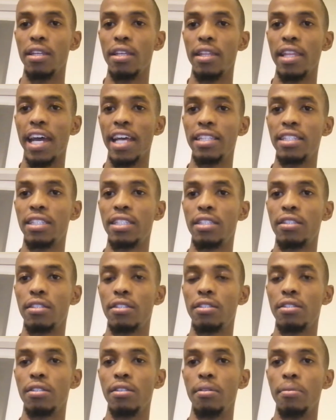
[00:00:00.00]

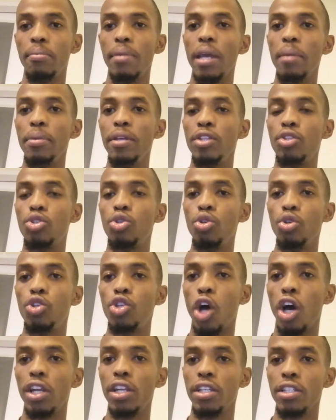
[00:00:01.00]
that's maybe
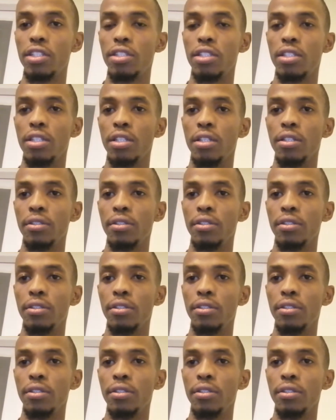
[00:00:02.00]
$2